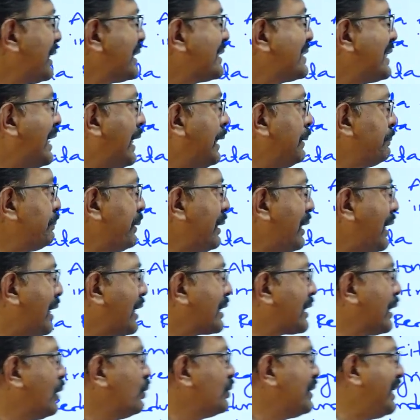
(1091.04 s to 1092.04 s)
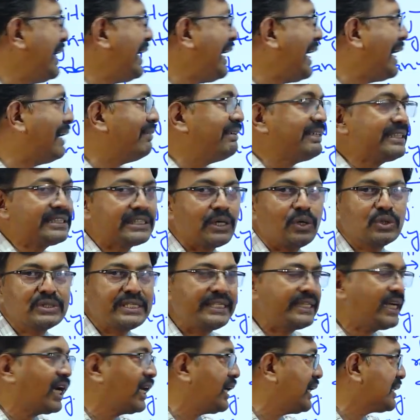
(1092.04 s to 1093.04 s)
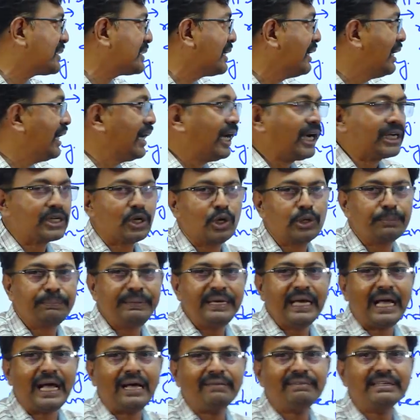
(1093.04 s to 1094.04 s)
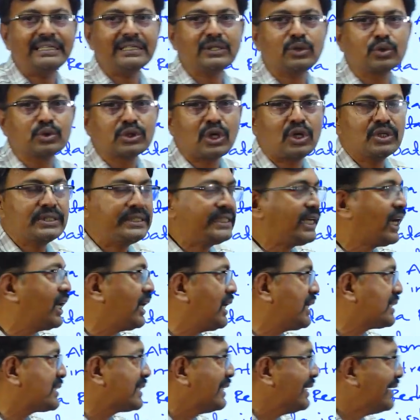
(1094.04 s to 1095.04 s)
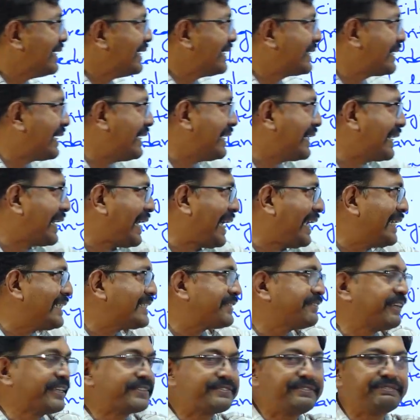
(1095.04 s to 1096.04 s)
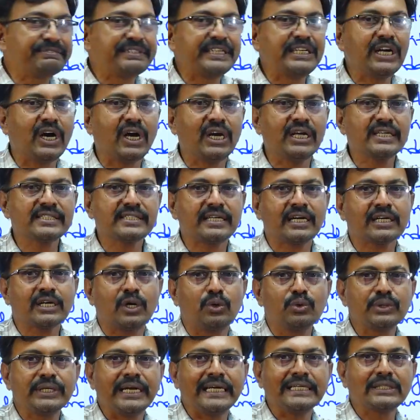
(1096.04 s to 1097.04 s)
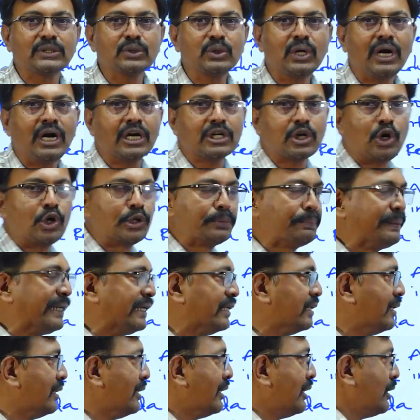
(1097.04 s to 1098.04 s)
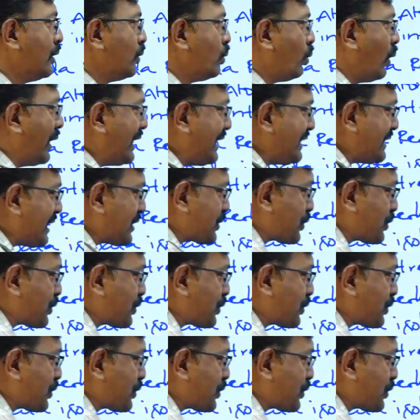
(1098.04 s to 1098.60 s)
example? Account A having $1,000, account B having $2,000, it can transfer $50 account A to account B. What is a